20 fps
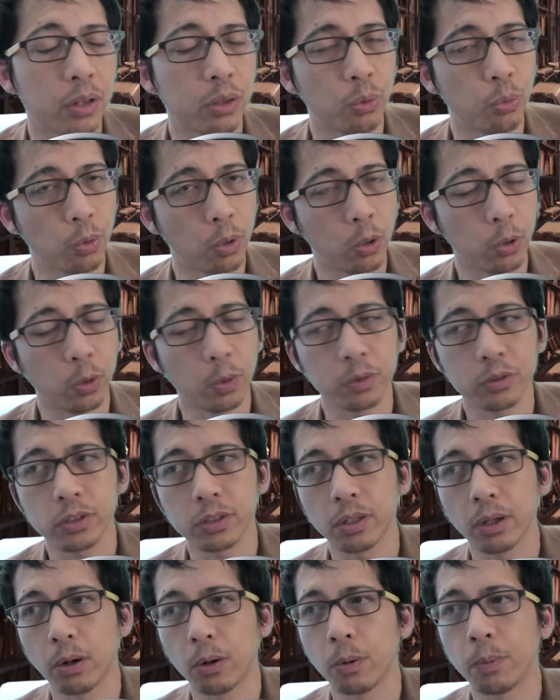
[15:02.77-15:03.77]
the roll.
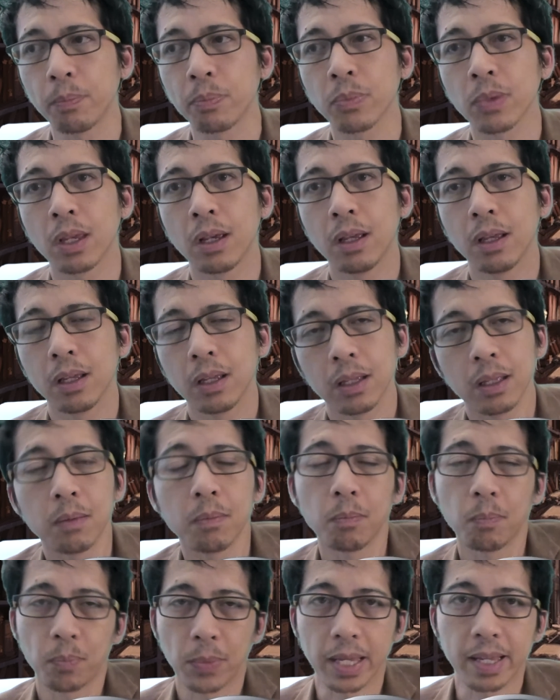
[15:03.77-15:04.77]
So
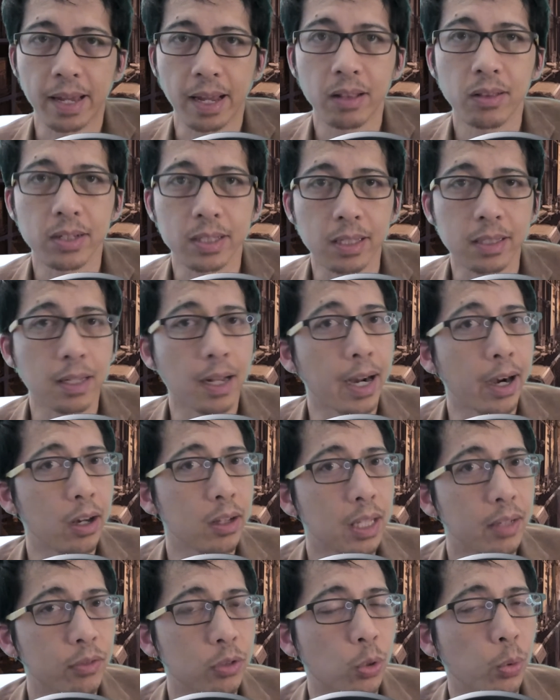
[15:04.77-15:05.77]
again, this is a higher
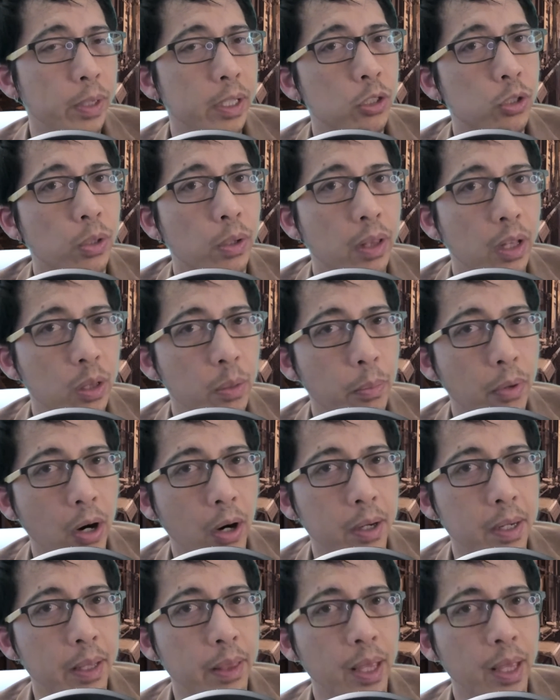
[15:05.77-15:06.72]
level creature than the party.